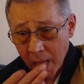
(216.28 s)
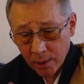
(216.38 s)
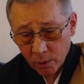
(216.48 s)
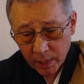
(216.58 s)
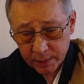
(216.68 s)

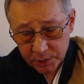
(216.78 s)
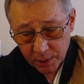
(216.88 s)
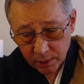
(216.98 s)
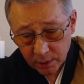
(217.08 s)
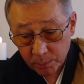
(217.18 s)

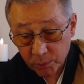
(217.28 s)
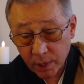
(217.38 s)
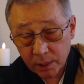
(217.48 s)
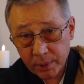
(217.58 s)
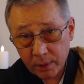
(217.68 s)
Huaizhang brought
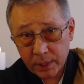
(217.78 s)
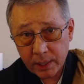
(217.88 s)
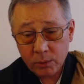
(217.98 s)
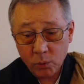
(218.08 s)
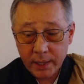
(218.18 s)
about an
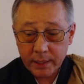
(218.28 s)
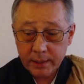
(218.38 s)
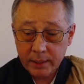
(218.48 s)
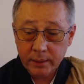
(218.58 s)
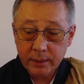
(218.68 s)

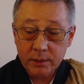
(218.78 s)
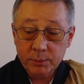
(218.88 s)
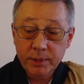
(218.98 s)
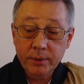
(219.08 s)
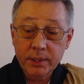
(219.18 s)
awakening
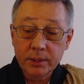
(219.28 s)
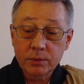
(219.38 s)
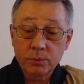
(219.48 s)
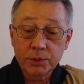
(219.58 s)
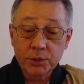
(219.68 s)

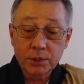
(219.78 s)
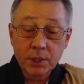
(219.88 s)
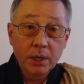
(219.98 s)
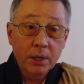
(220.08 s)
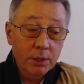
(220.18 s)
experience, which
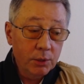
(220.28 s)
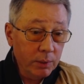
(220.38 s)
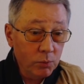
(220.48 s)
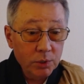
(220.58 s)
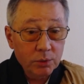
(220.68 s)

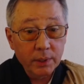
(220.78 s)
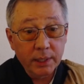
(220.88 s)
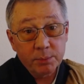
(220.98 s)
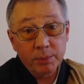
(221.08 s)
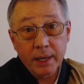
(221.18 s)
Yuanwu
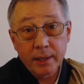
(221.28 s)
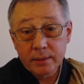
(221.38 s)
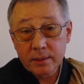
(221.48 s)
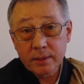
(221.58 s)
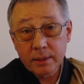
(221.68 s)

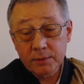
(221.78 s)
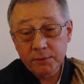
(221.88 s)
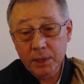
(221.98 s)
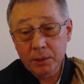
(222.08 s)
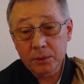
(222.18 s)
explains as
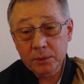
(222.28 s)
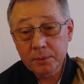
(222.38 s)
follows.